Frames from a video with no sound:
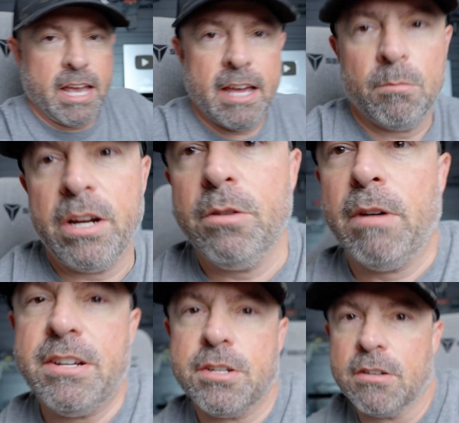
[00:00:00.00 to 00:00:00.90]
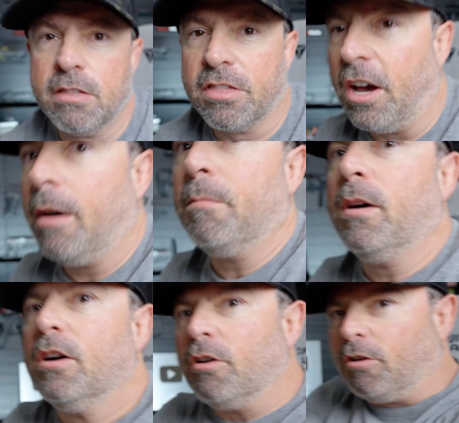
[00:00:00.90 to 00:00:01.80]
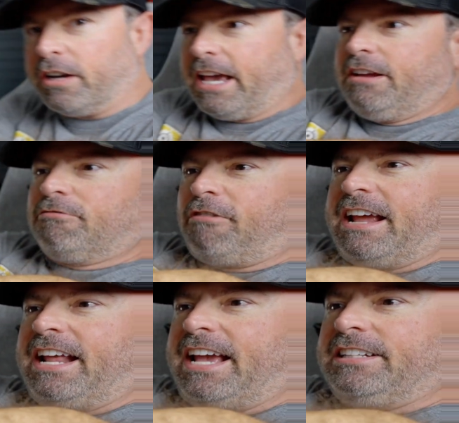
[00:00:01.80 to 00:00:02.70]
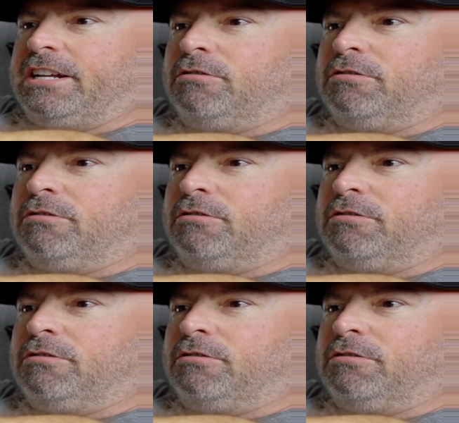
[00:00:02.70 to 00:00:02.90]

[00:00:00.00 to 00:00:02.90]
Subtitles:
and where you rest your thumb on a right-handed